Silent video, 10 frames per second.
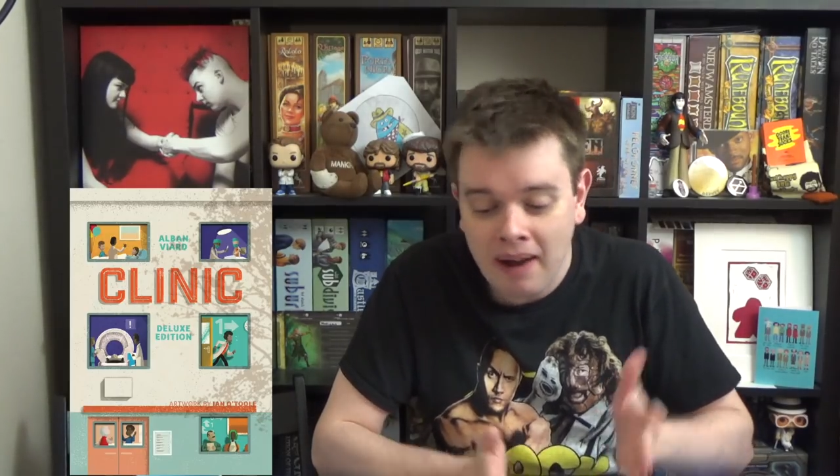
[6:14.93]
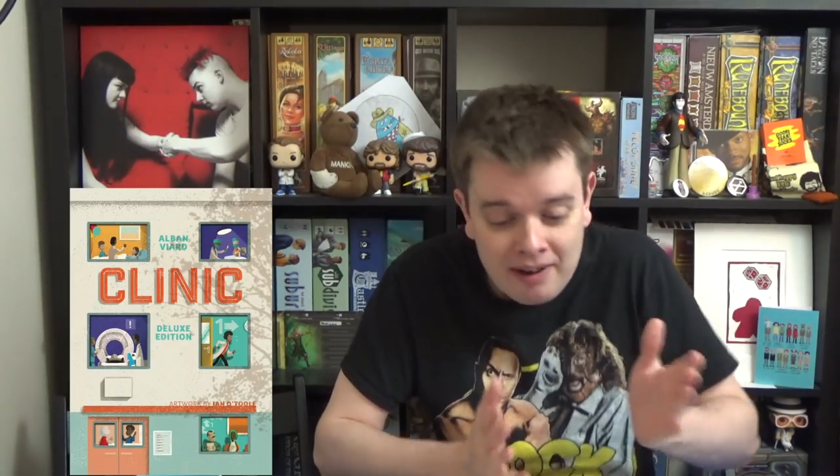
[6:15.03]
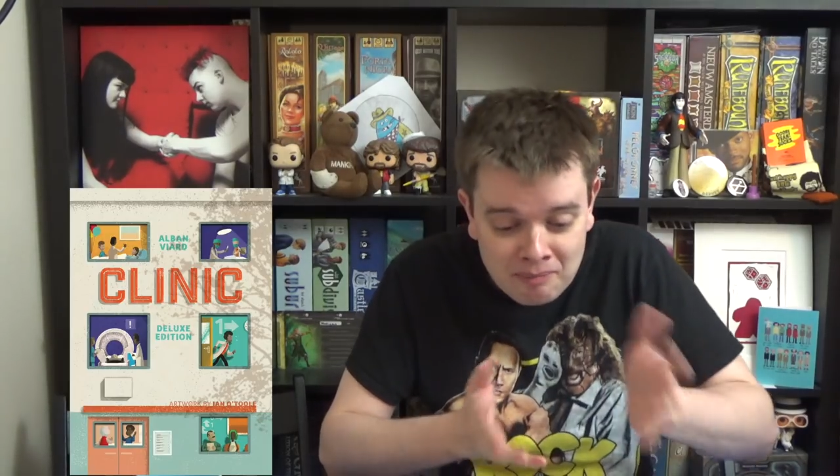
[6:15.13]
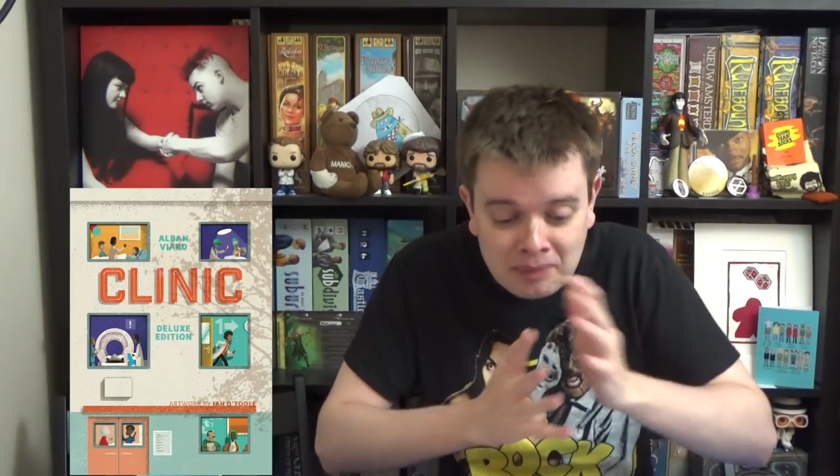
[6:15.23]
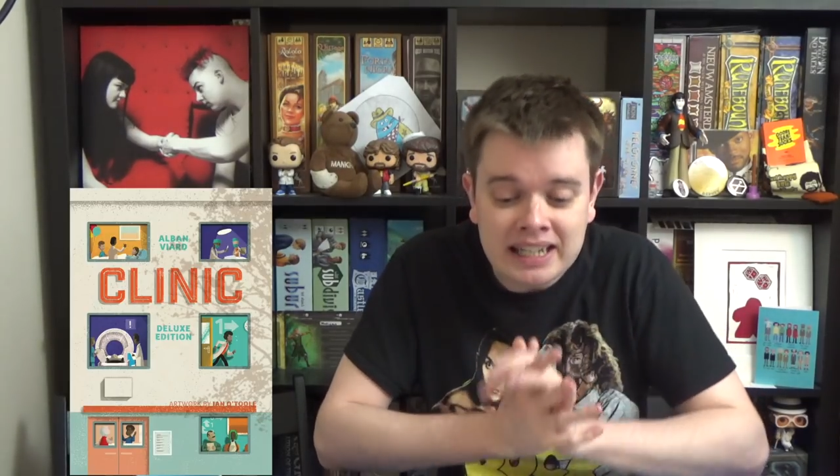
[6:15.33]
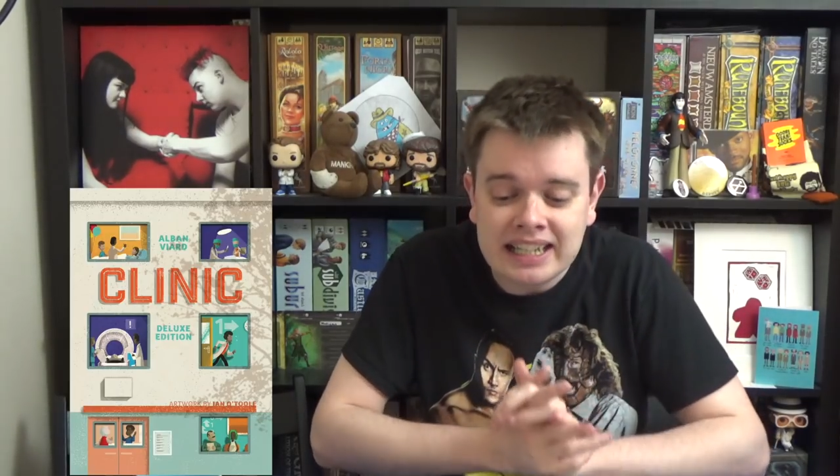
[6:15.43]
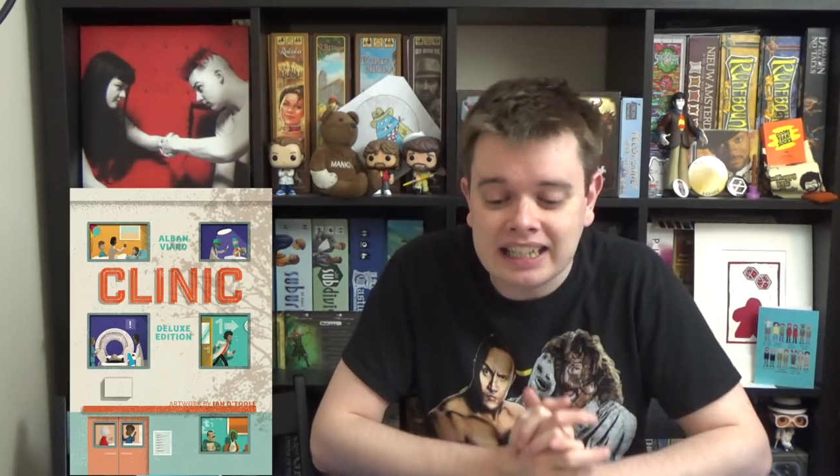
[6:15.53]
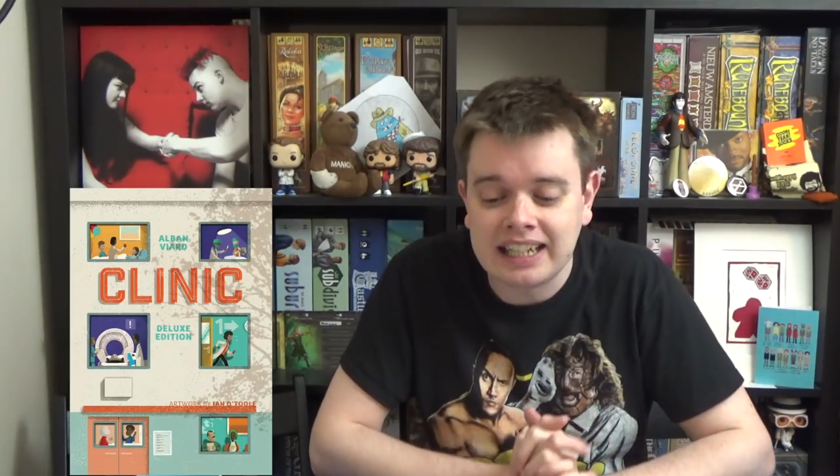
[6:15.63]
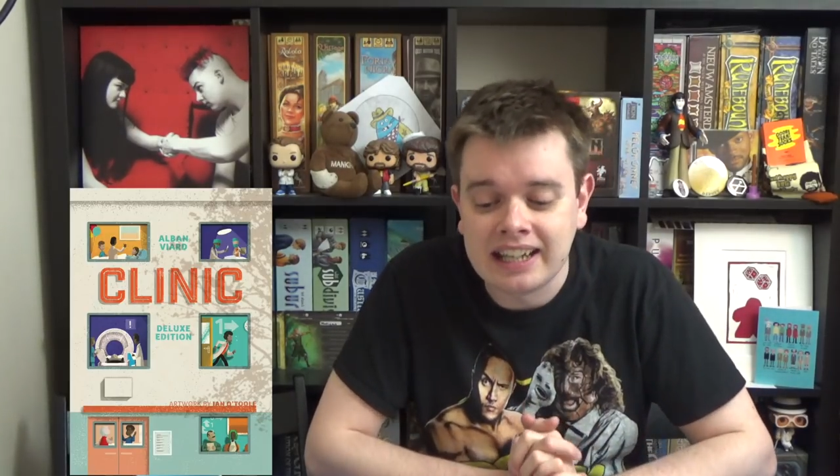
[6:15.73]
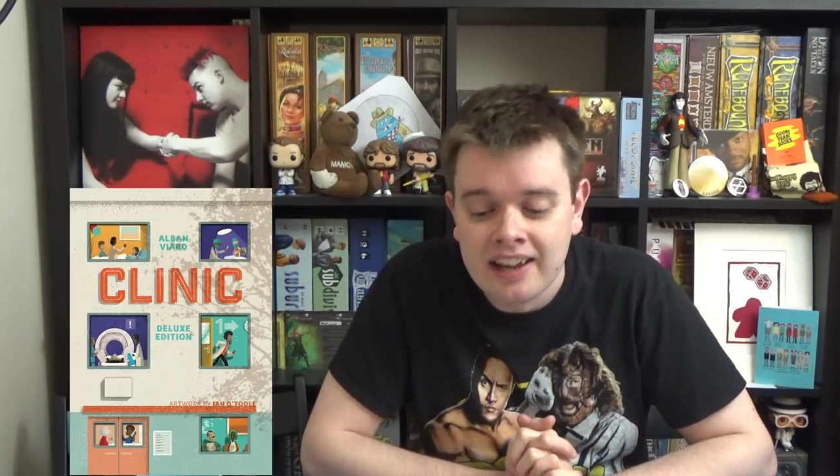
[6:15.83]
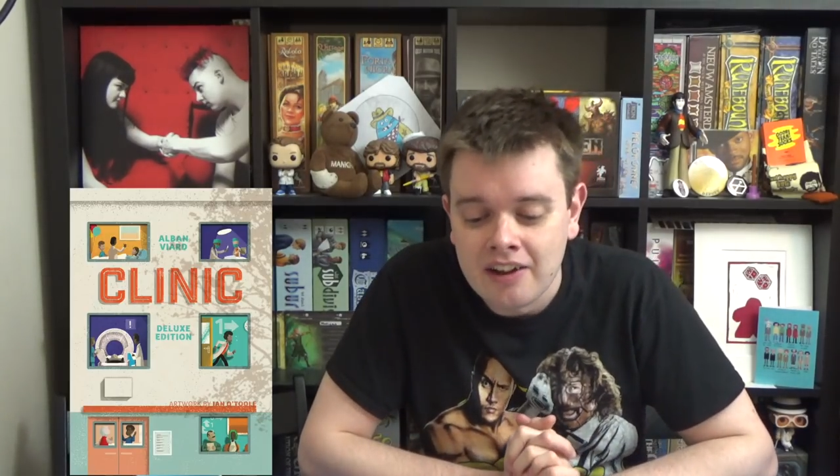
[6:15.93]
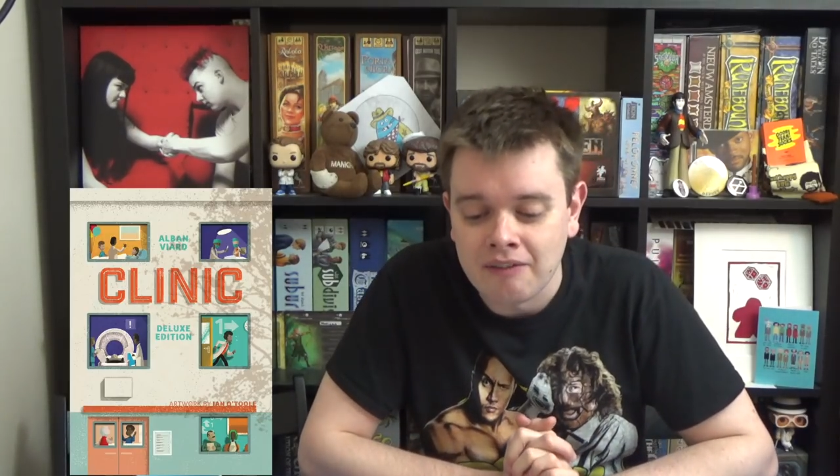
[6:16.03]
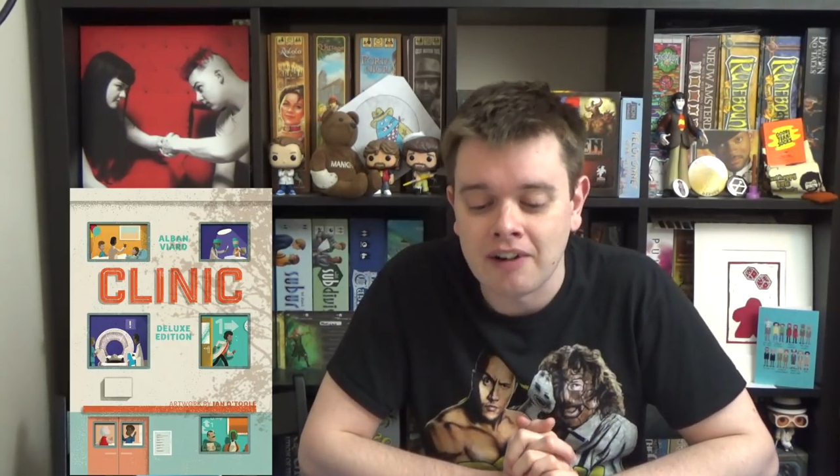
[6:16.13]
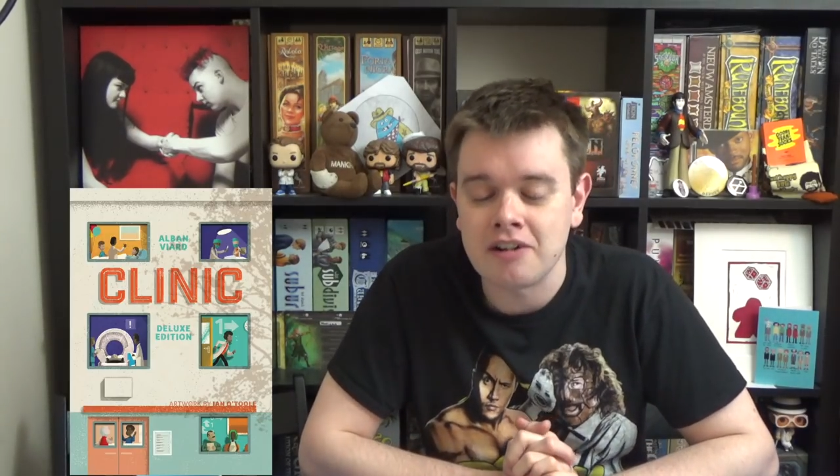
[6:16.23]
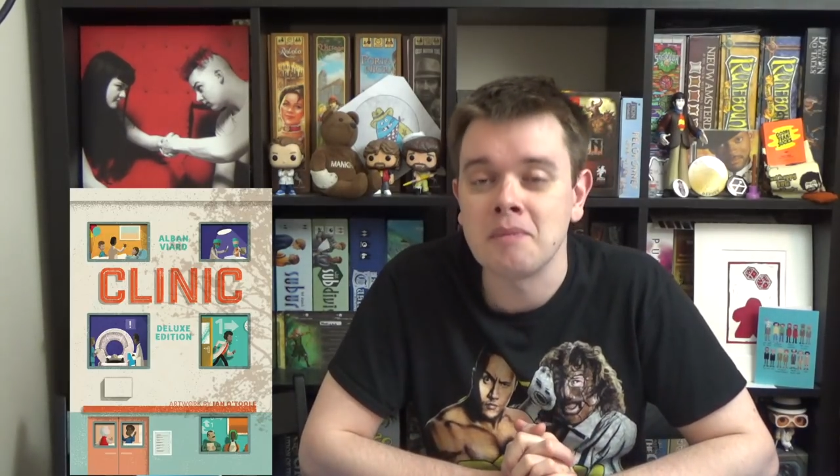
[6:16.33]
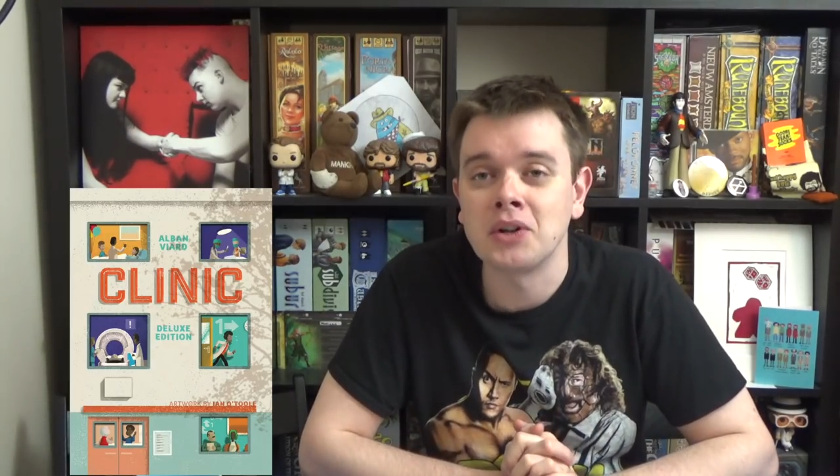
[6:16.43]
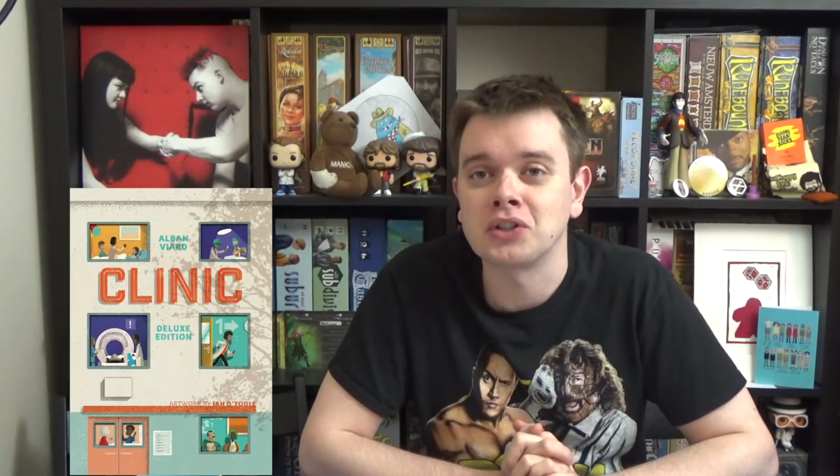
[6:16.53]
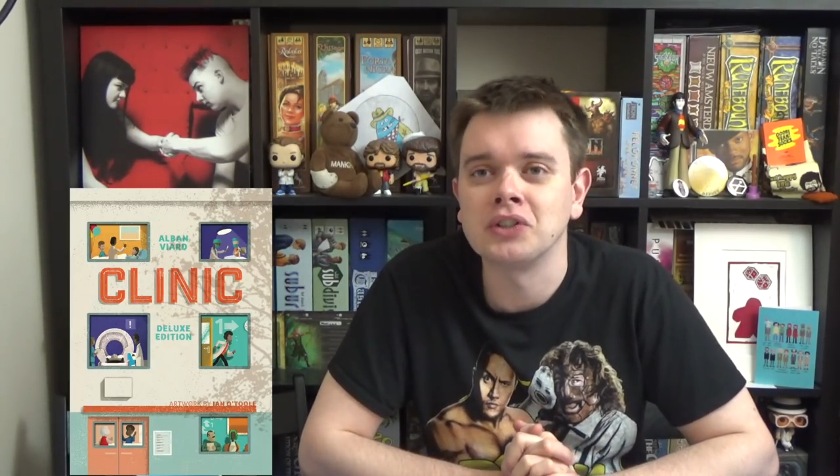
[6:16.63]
I haven't played Clinic very much,